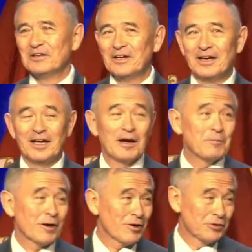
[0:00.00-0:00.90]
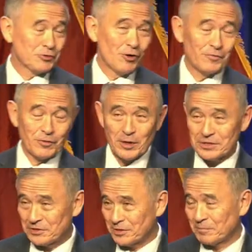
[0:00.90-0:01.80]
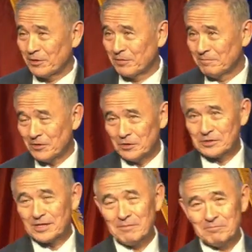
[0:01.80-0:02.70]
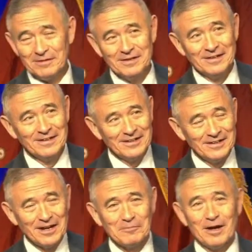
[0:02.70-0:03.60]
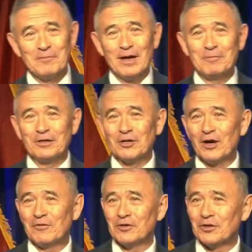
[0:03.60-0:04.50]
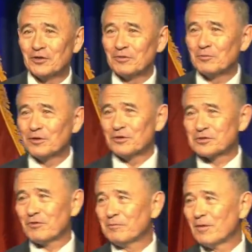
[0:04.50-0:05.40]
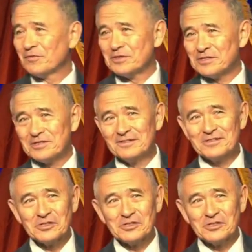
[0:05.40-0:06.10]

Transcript: Hey, I'm not going to troll for questions up here, folks. I'm, you know, I'm, I'm, happy to go have another so, muffins. So.